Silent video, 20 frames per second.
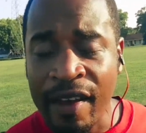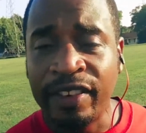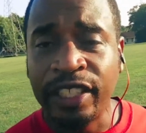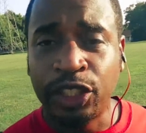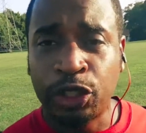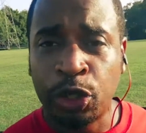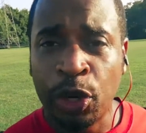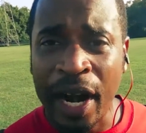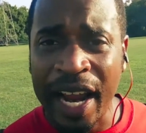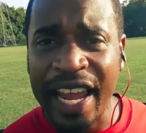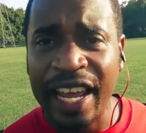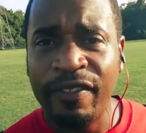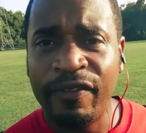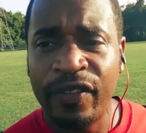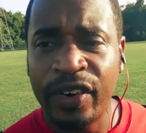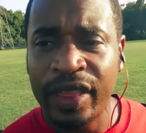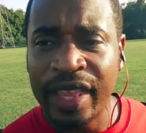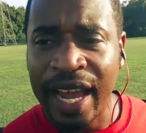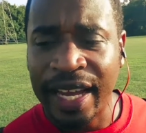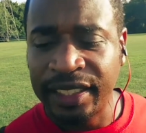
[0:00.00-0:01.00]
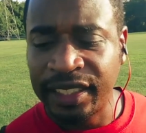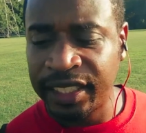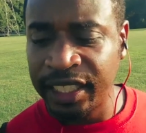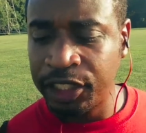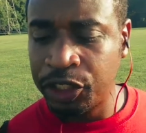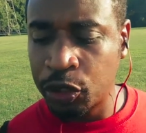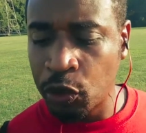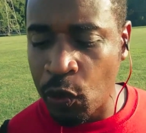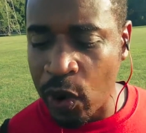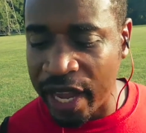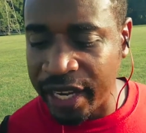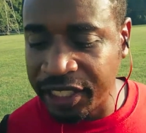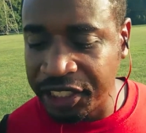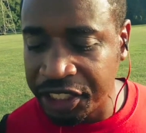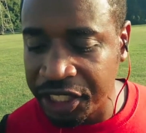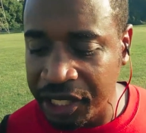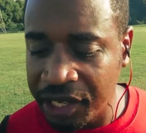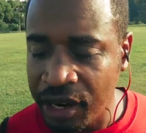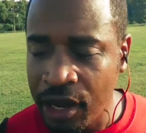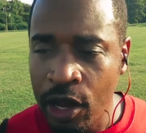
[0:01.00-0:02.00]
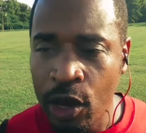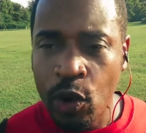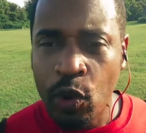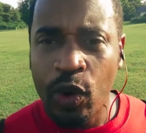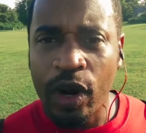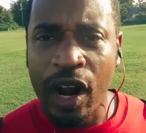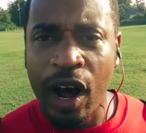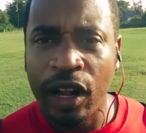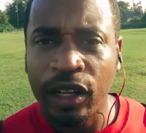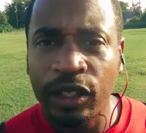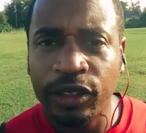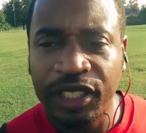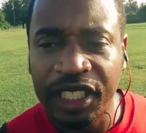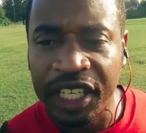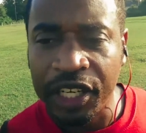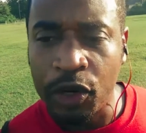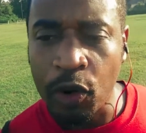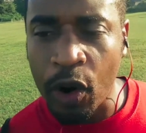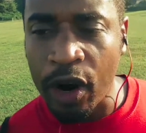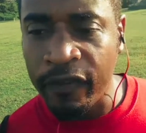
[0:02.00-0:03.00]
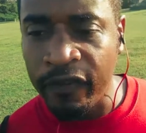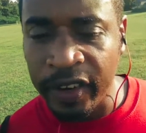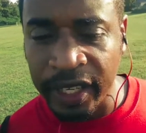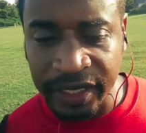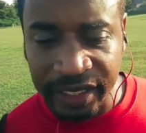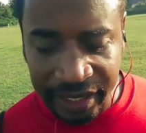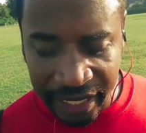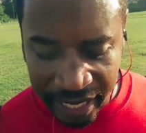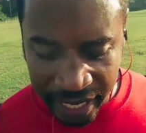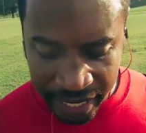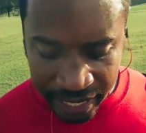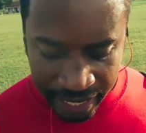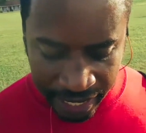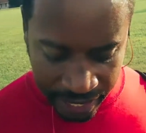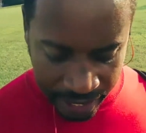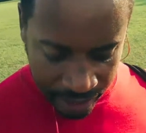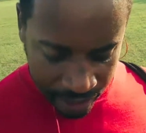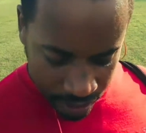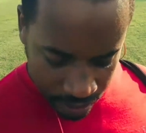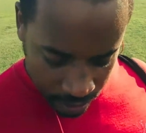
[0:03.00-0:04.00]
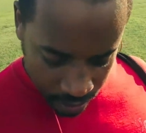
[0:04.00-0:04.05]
trained for that situation. When all those endorphins kick in,